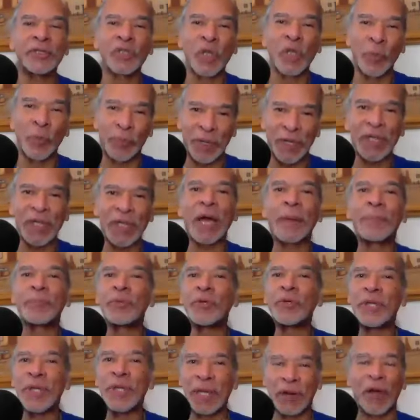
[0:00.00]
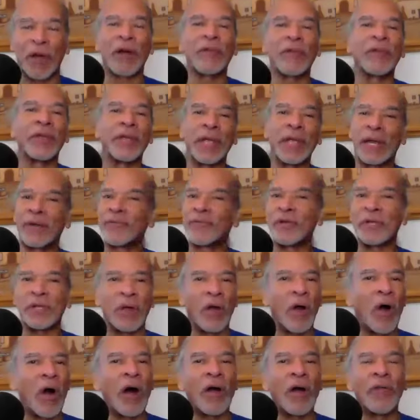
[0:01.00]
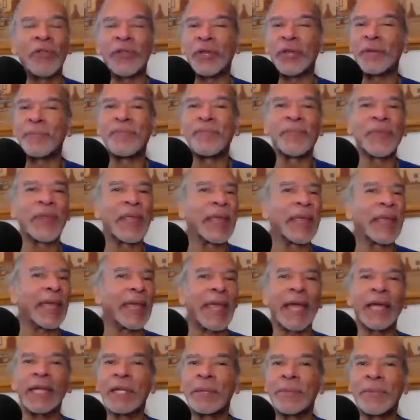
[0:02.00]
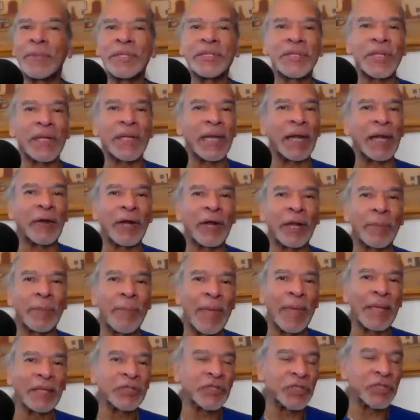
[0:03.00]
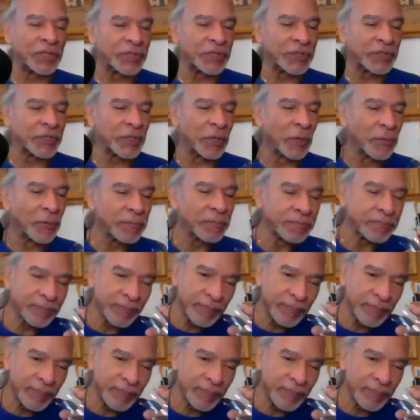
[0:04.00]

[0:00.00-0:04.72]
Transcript: it's opening up, you get all the elements that Eric mentioned. So,